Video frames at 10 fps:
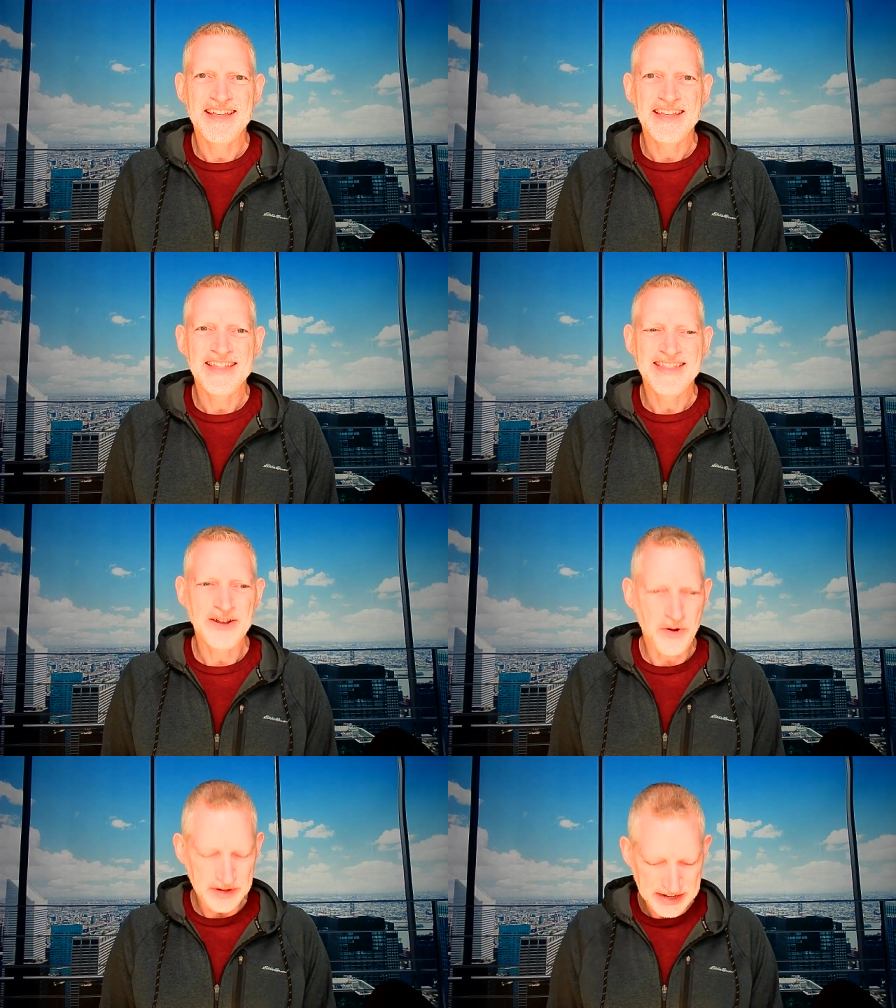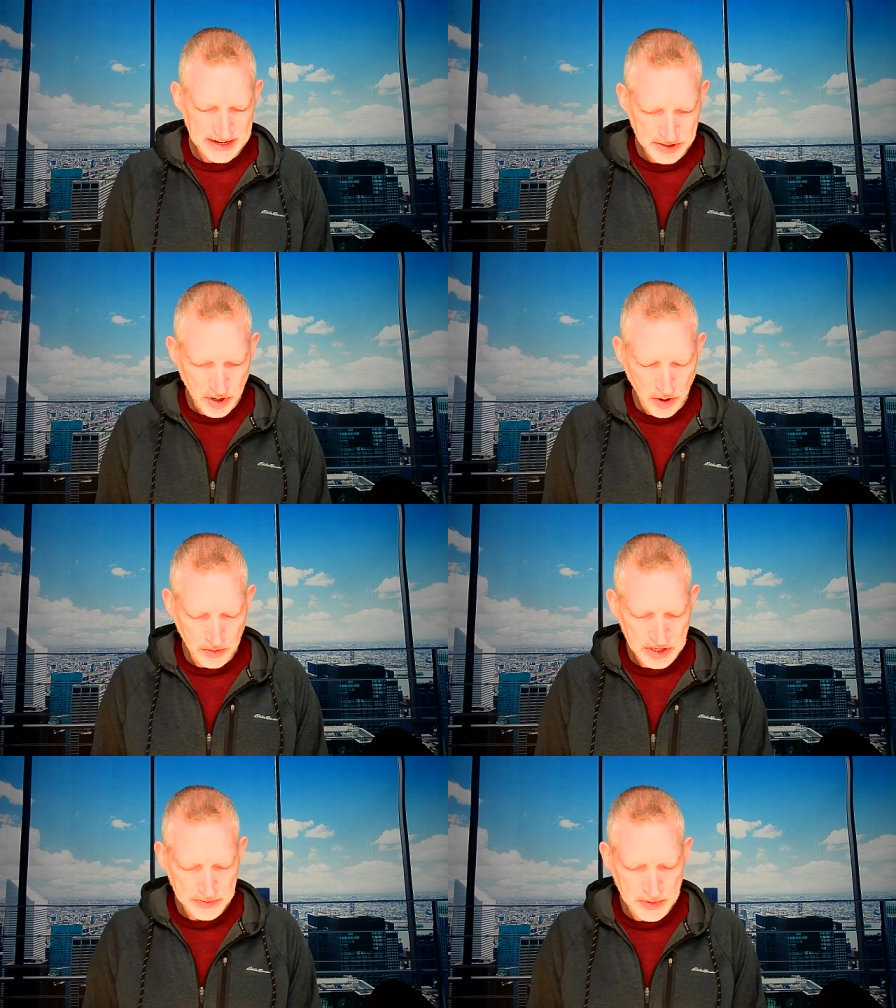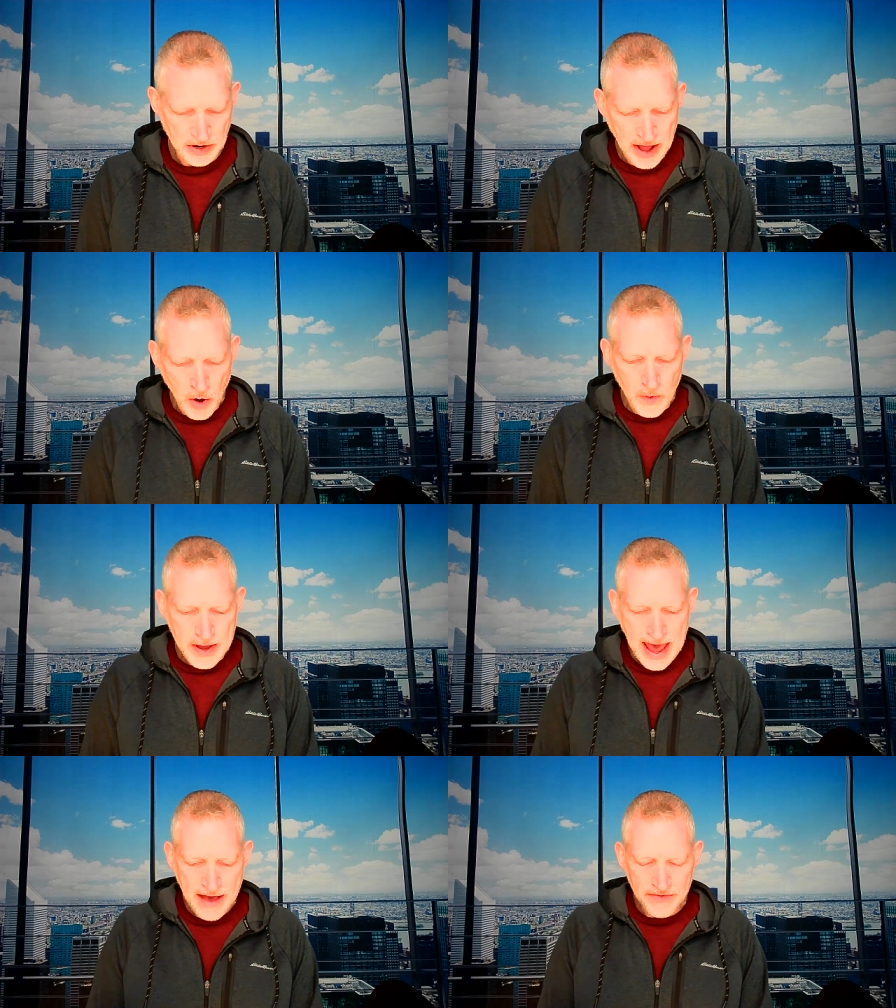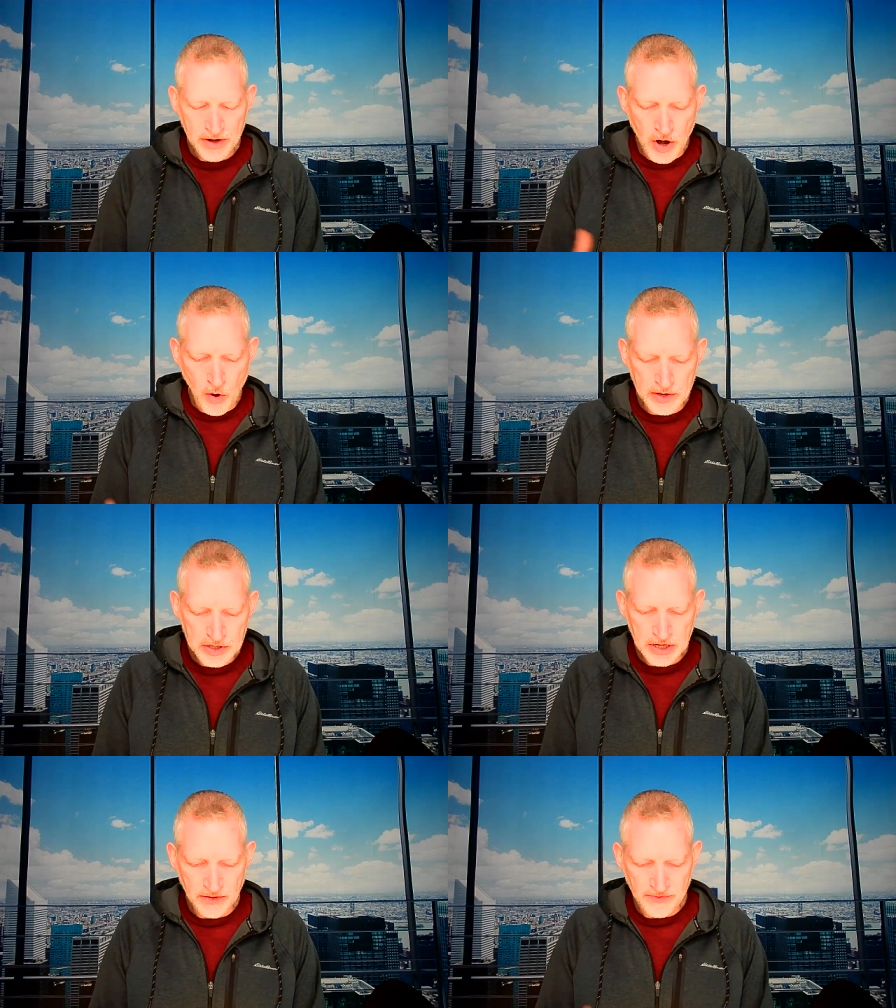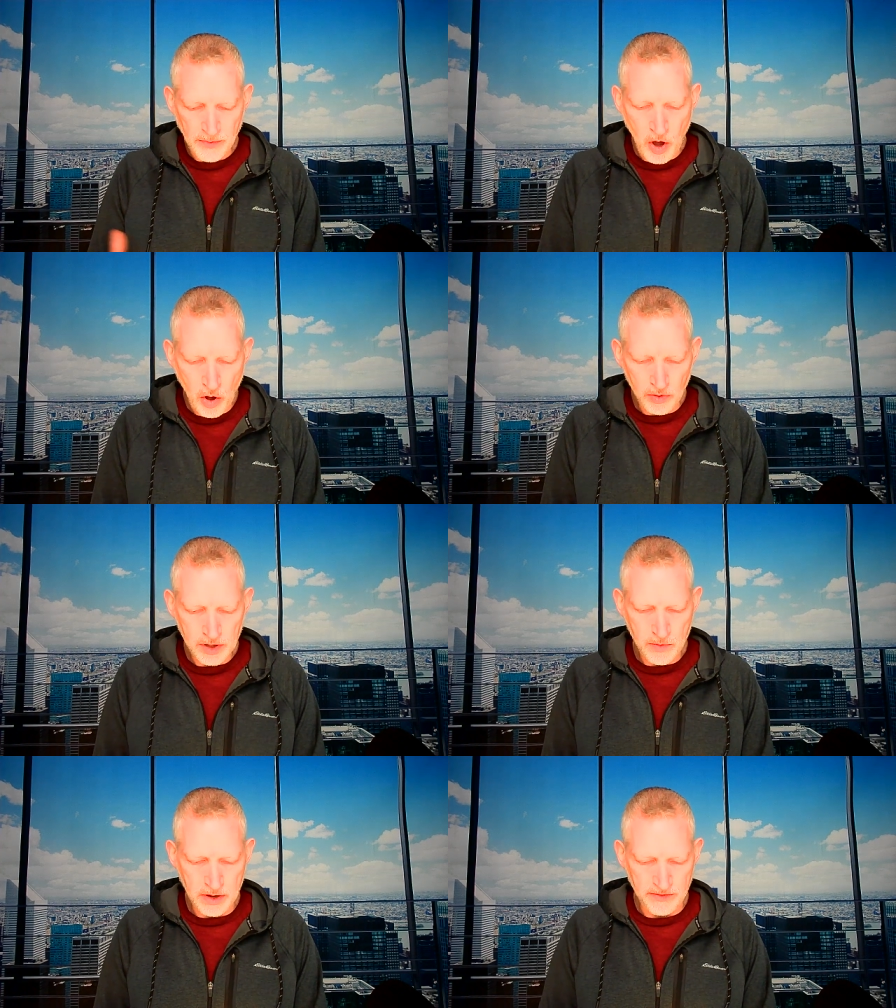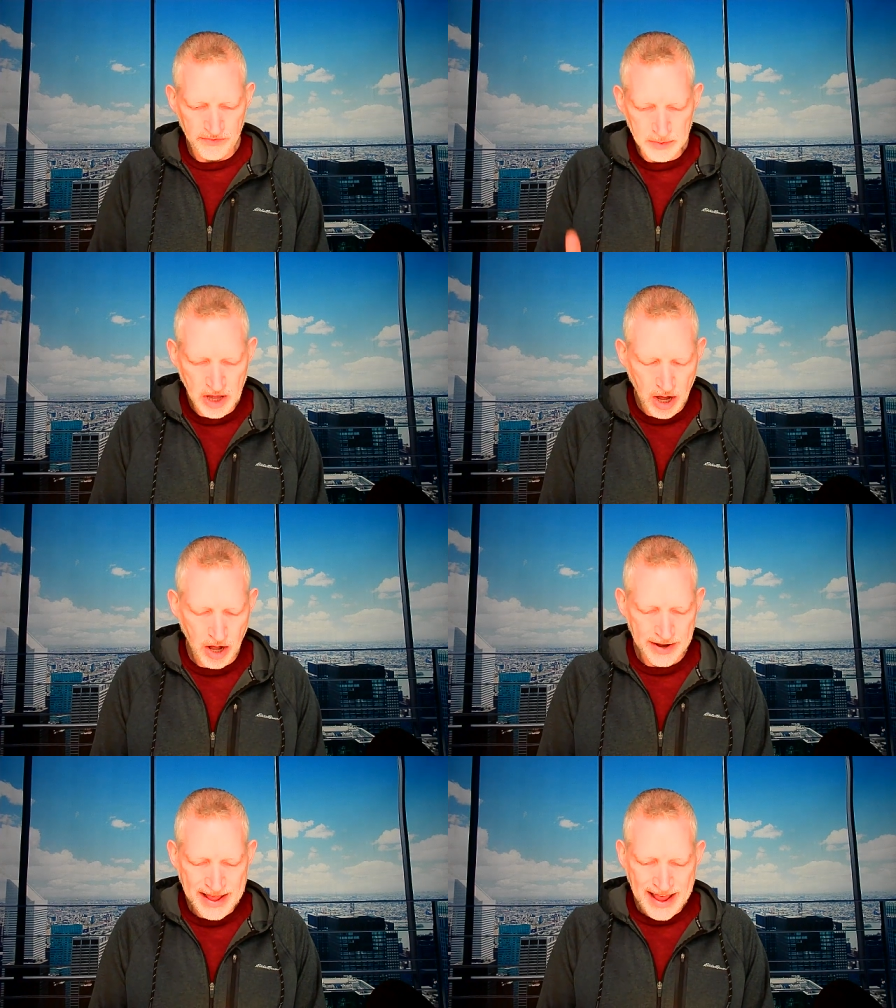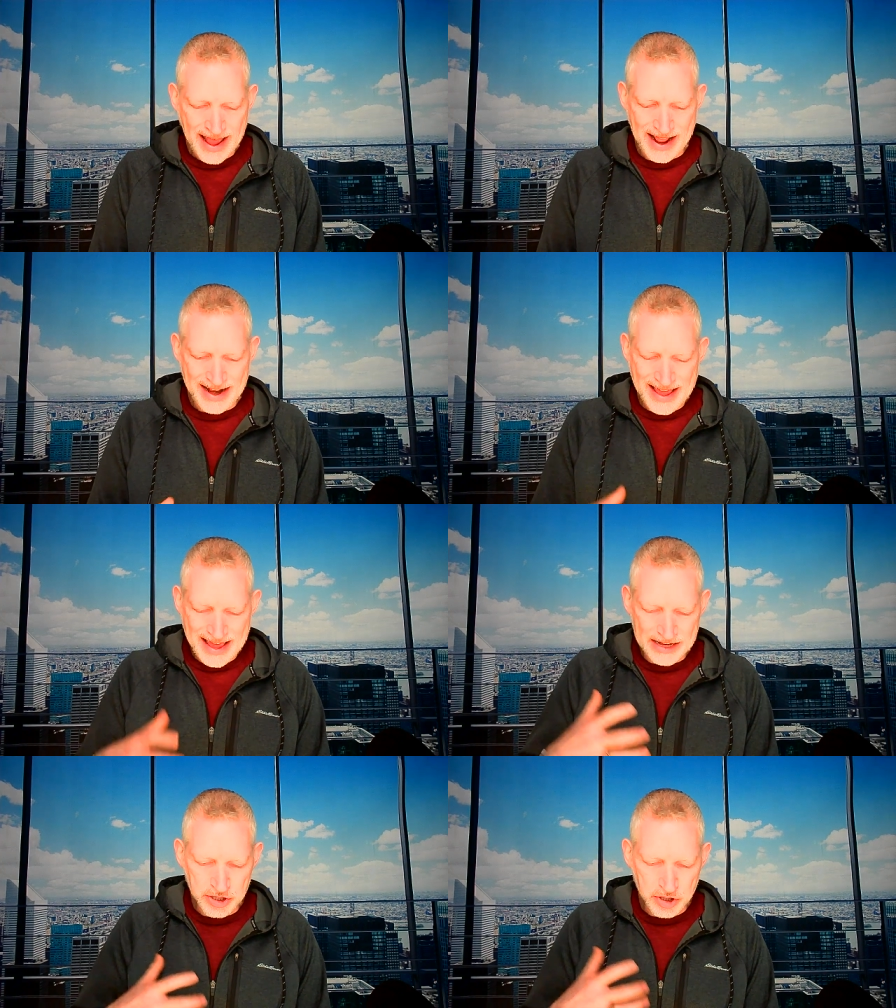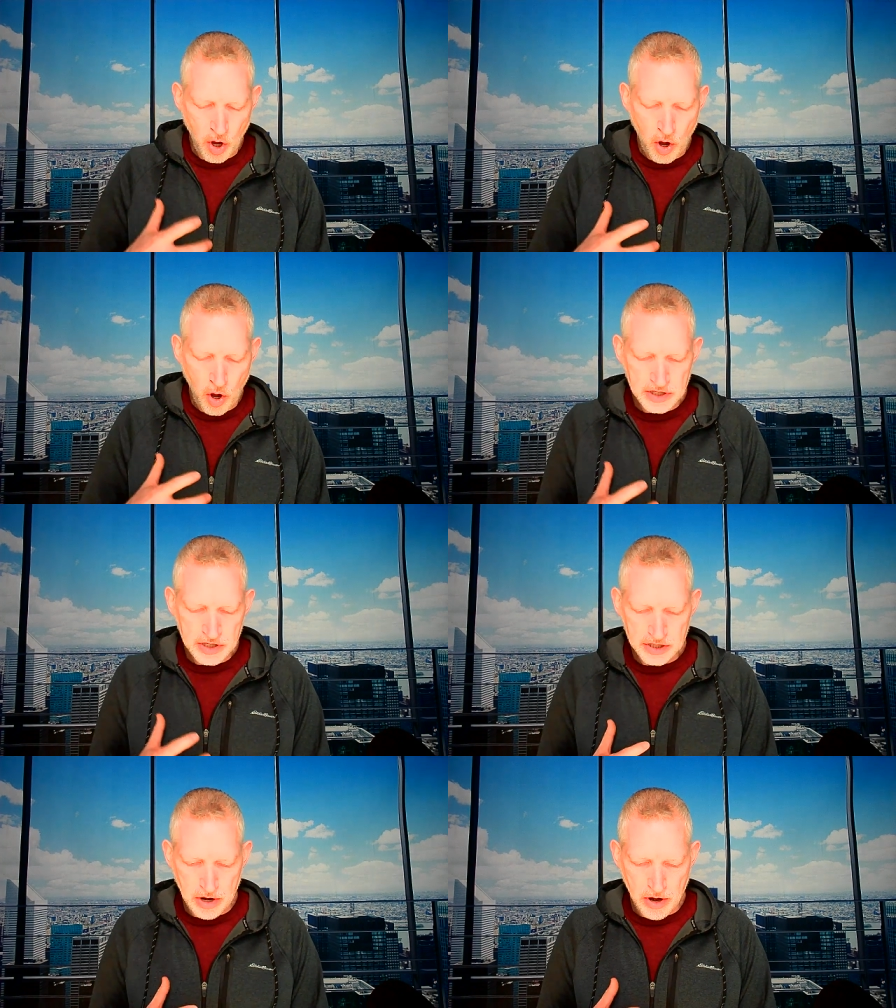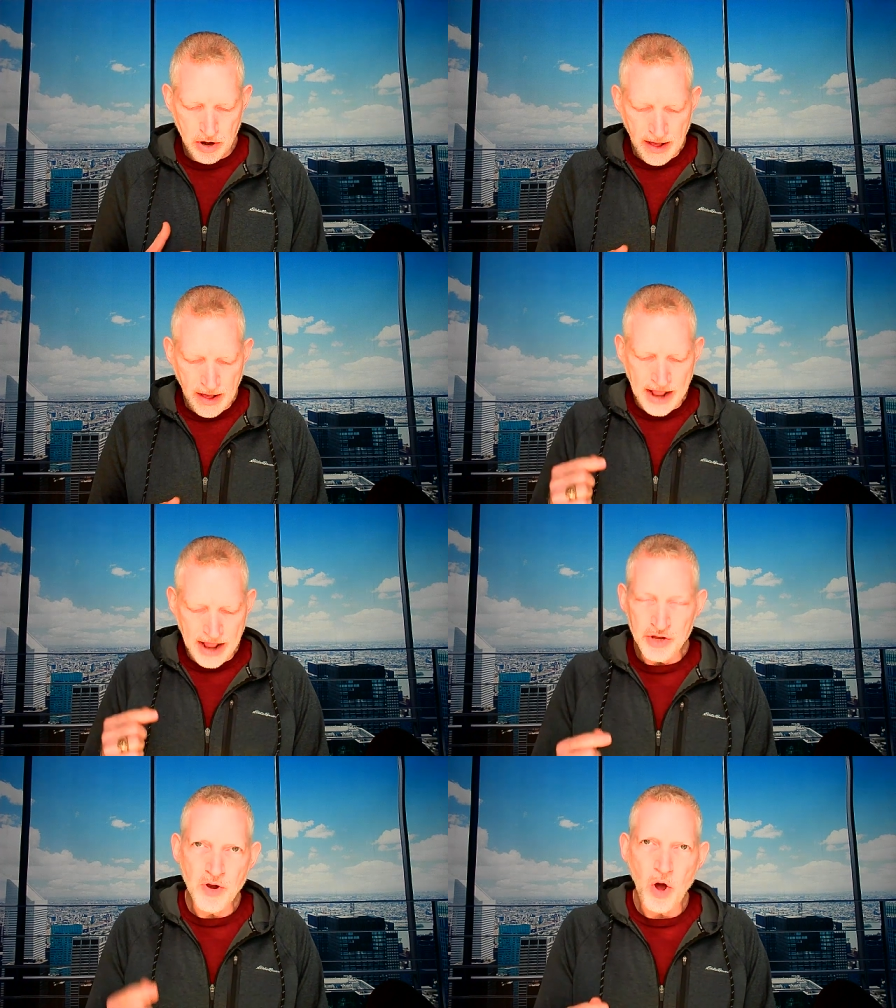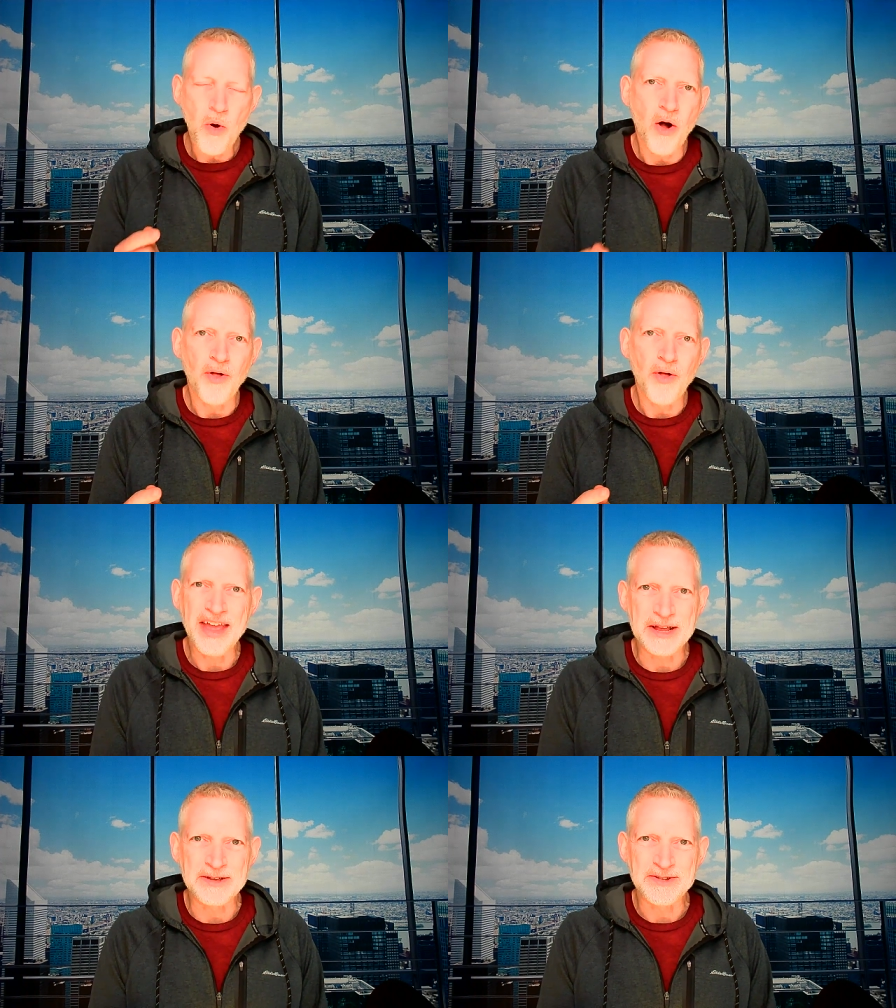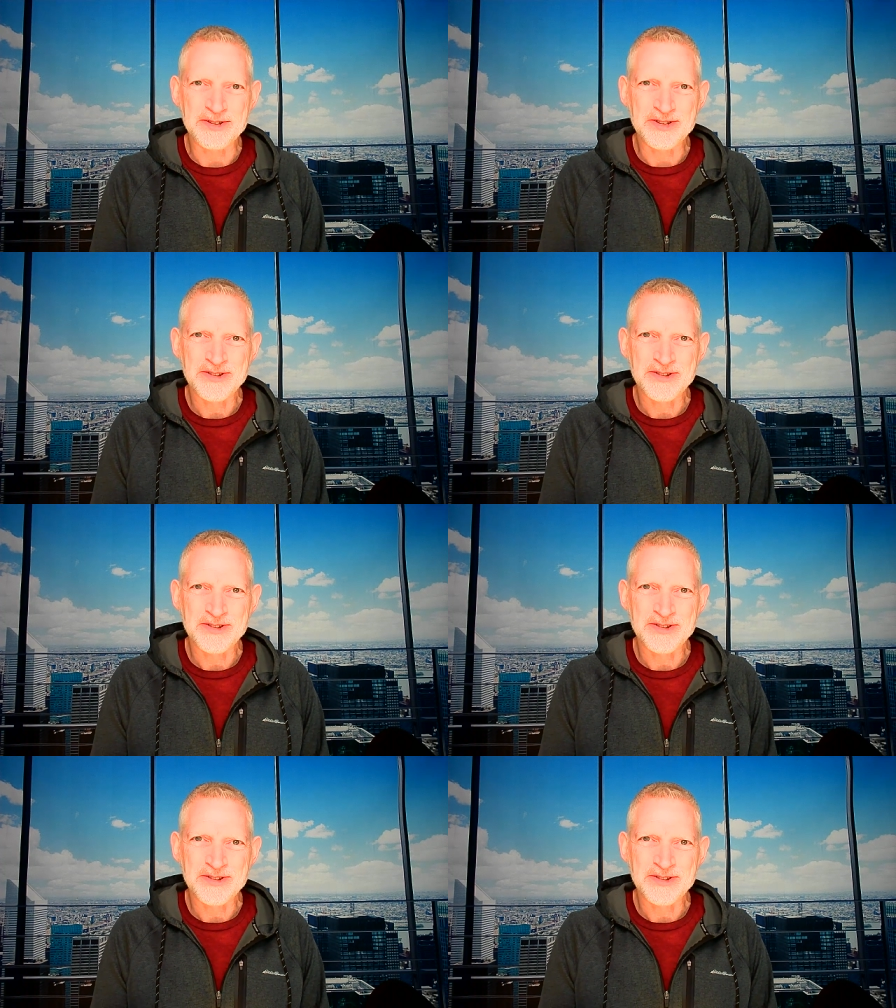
The anointing is the Holy Spirit. We have an anointing from the Holy One, from God, and He's the Holy Spirit, and you know all things.